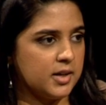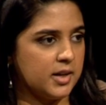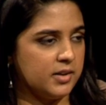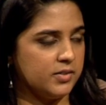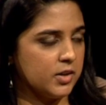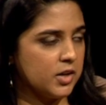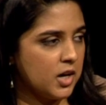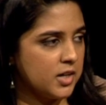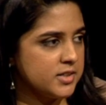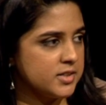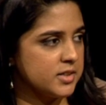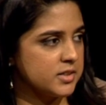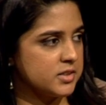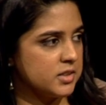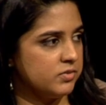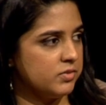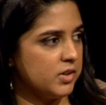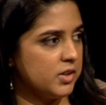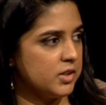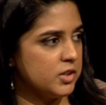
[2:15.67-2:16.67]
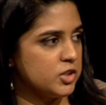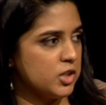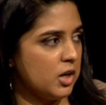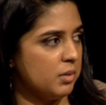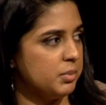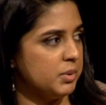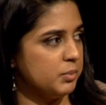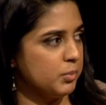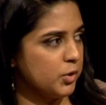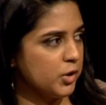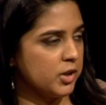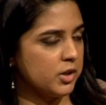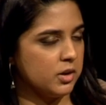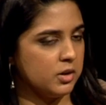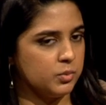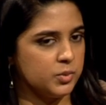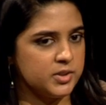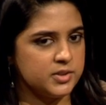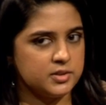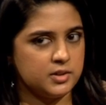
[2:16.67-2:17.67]
And in the context of the hijab and
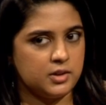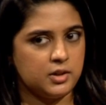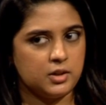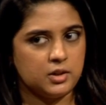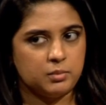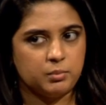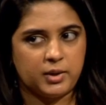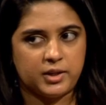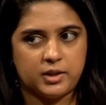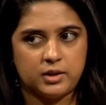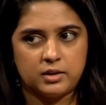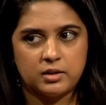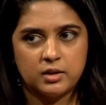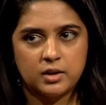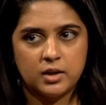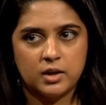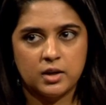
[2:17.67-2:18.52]
burqa, we see in